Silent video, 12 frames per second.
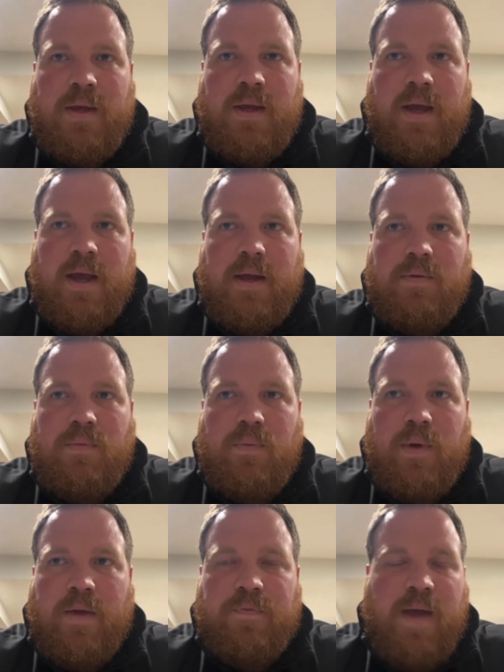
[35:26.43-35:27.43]

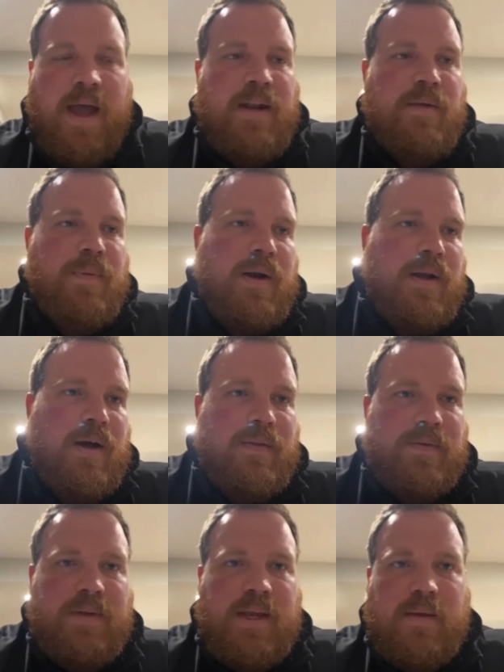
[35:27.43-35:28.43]
if anybody on
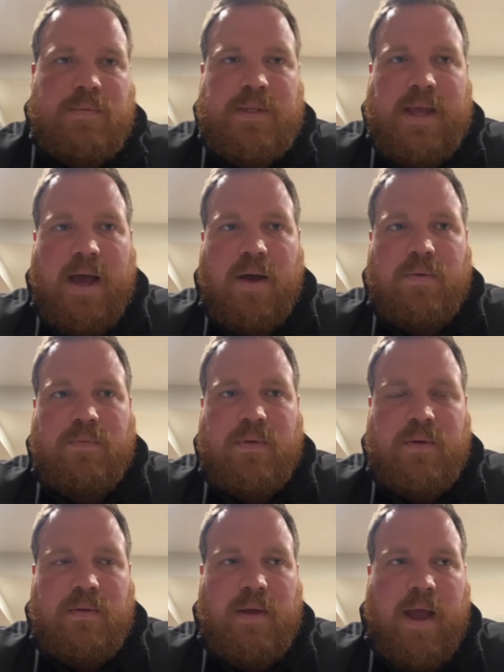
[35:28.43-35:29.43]
the team's down,
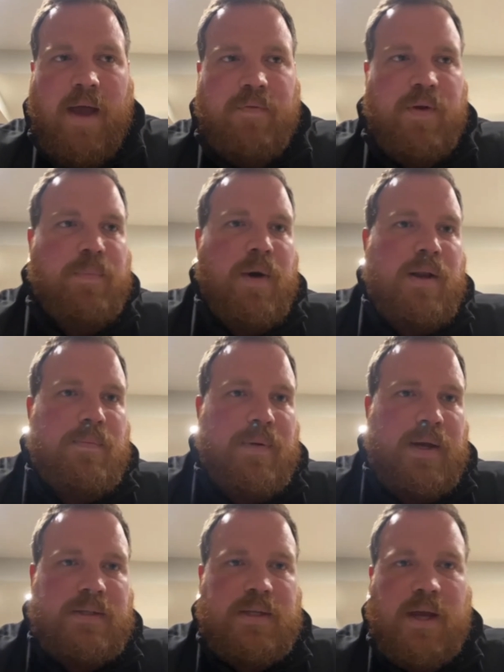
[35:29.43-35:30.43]
everybody
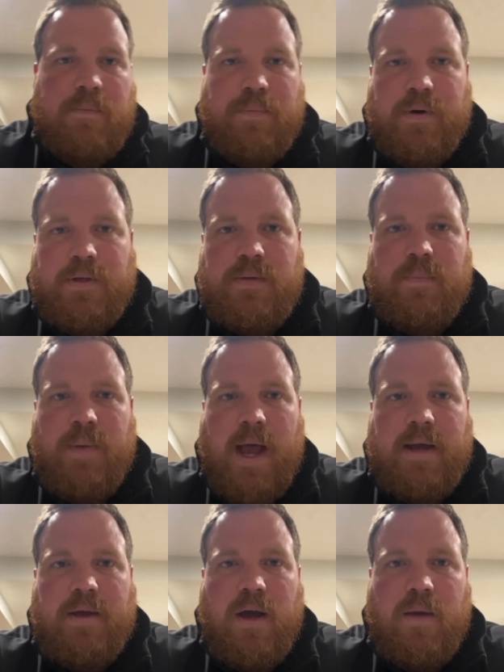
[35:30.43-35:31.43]
picks that person
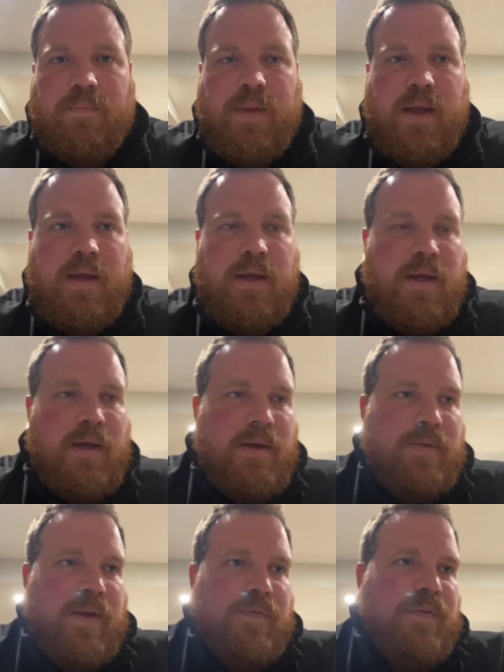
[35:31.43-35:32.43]
back up. They
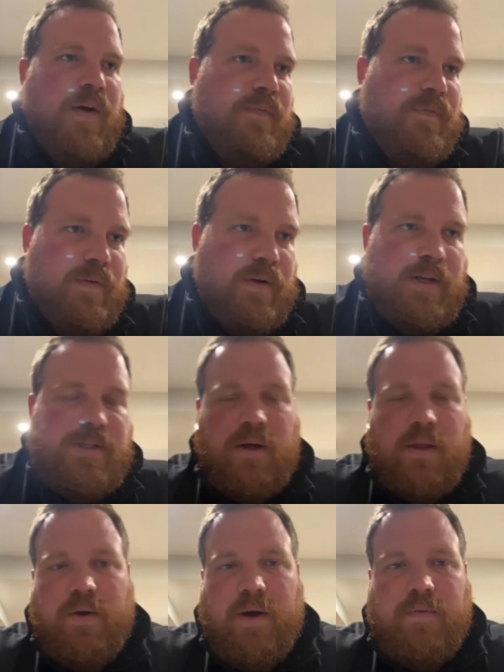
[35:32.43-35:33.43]
fight for each
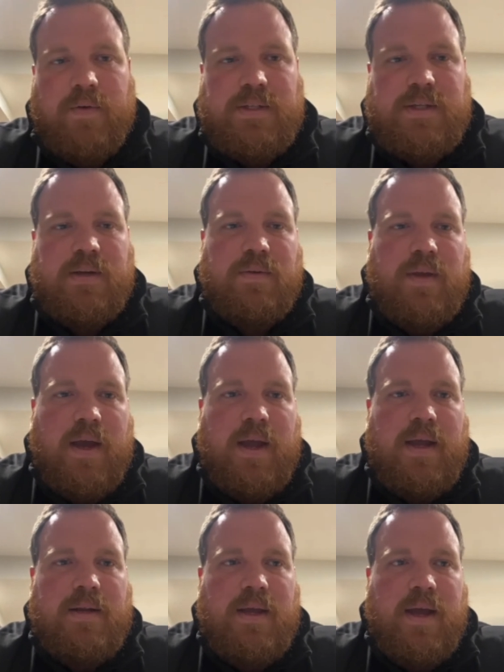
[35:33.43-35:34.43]
other every single
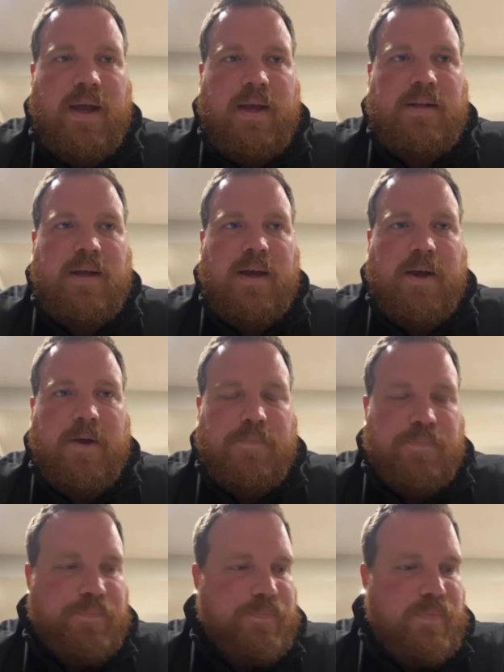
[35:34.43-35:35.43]
night. And
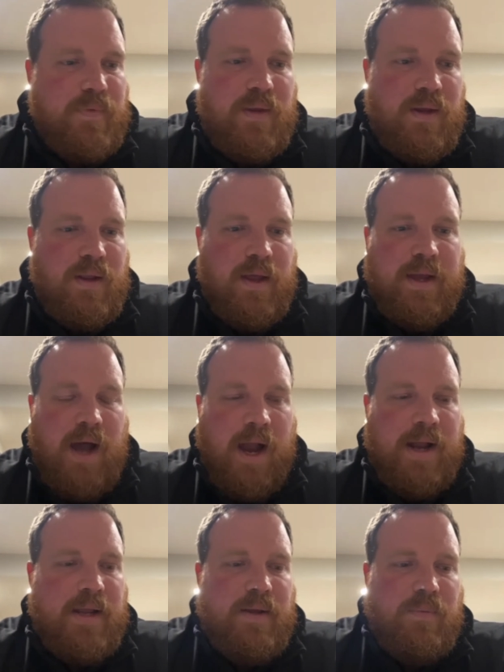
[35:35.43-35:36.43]

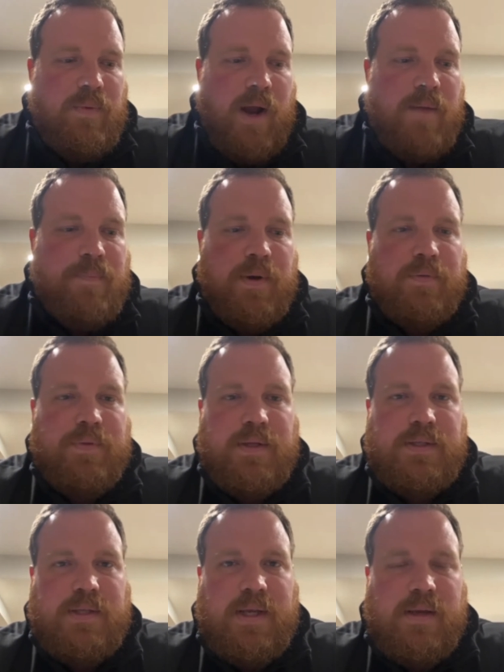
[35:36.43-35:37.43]
when I built
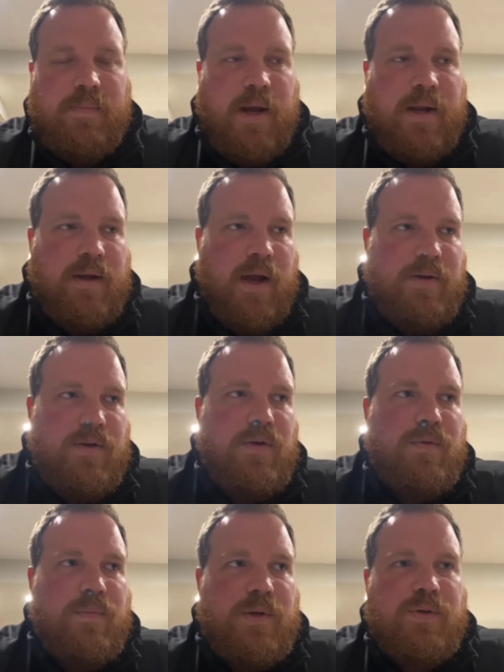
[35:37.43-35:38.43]
this team, I
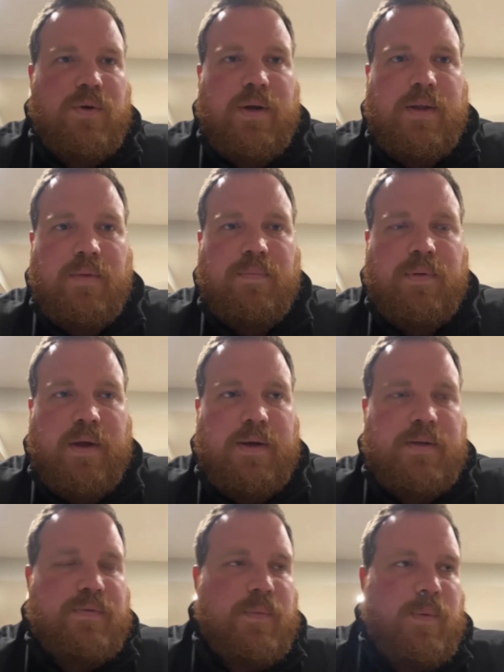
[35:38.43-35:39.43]
knew majority of the
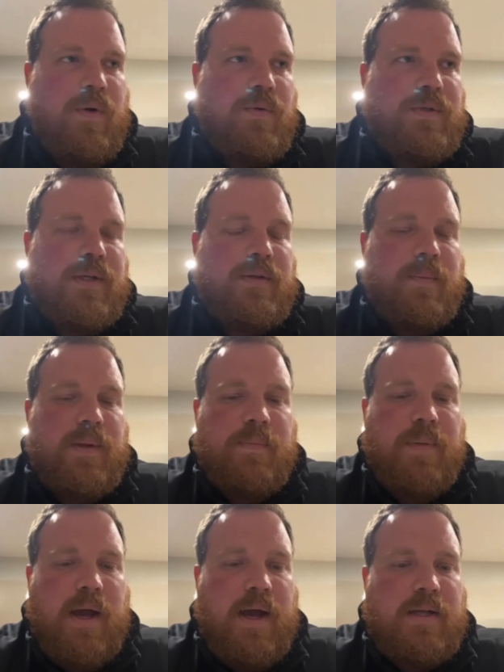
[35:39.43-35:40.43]
players from coaching them in the
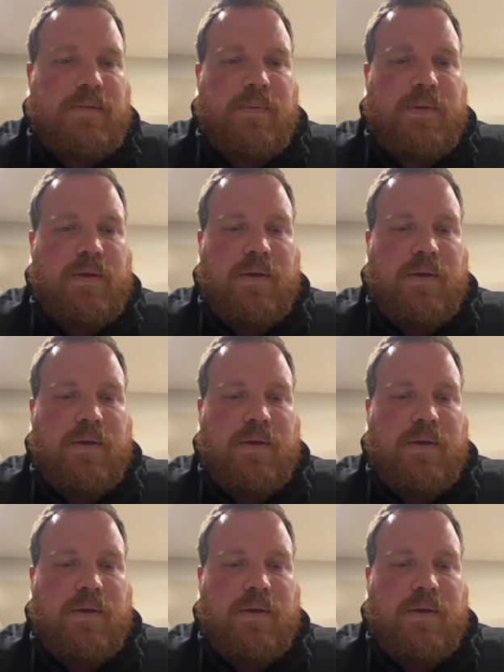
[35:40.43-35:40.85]
past, but